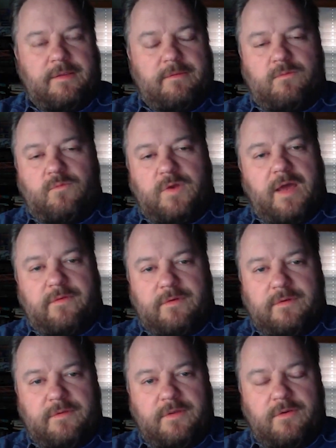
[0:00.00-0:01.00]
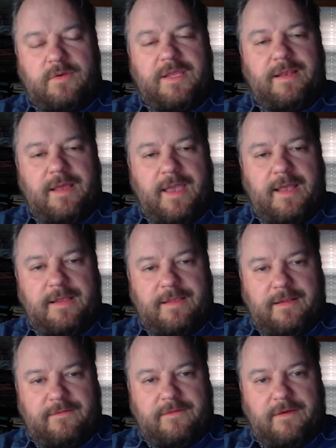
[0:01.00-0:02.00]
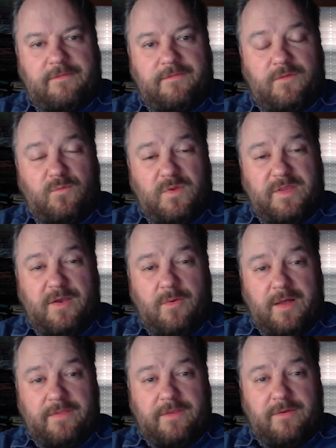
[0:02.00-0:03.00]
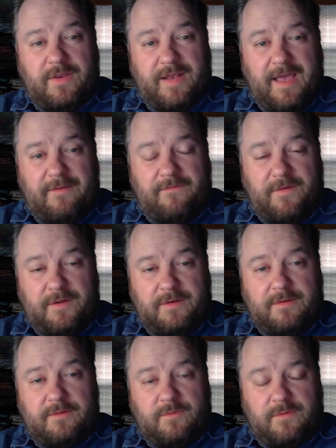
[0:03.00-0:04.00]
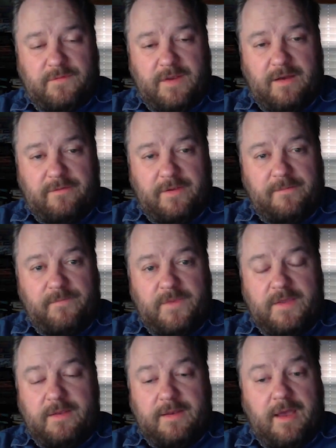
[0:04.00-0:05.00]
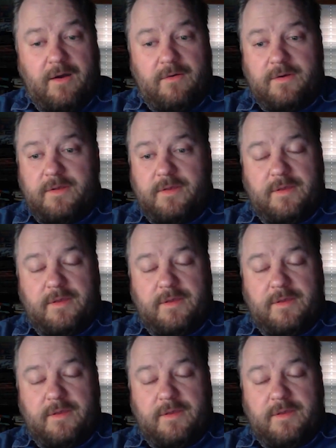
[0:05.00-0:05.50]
whatever. You don't need any of that stuff to really go out there and have fun with photography. Now,